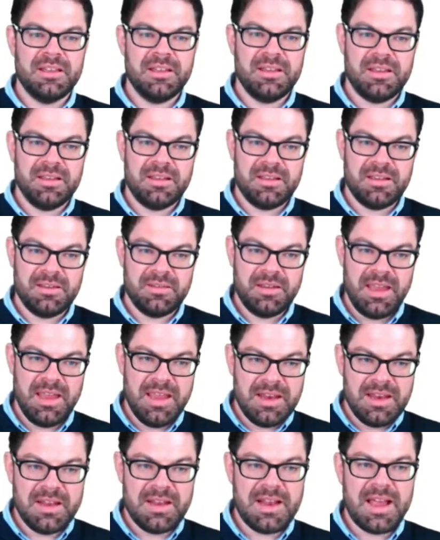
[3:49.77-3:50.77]
a
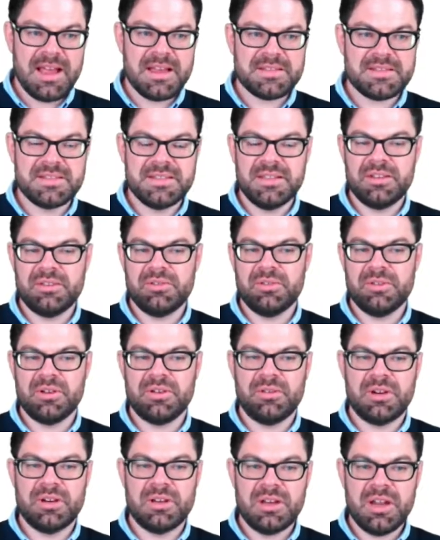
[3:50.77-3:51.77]
inelastic or,
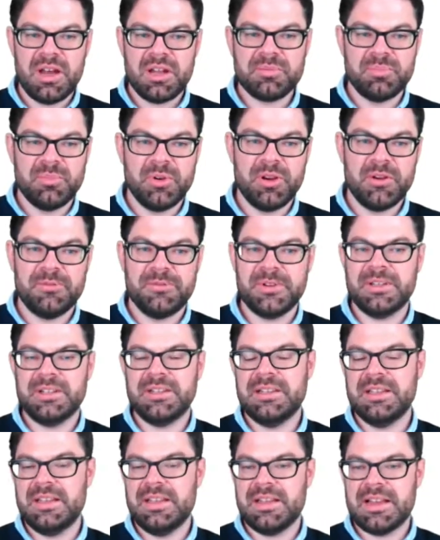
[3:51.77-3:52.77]
or not
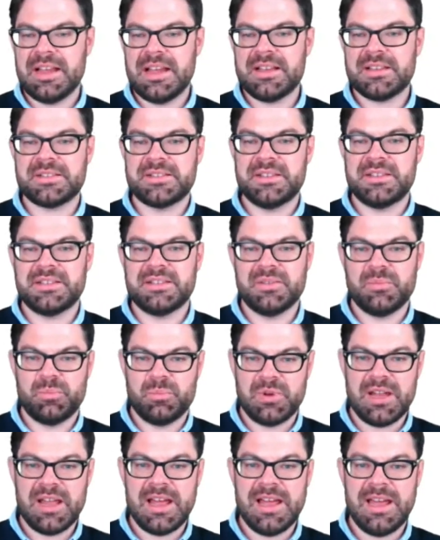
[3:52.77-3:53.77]
perfectly elastic
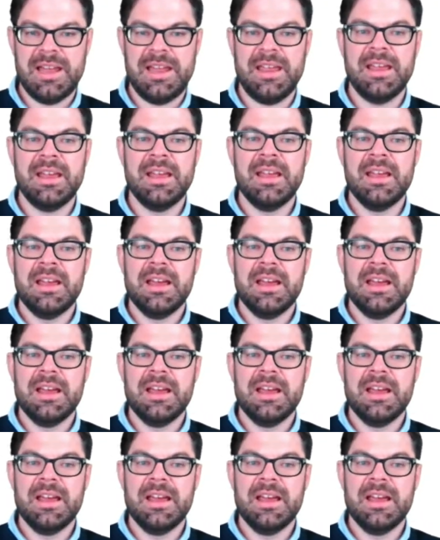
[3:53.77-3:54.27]
supply,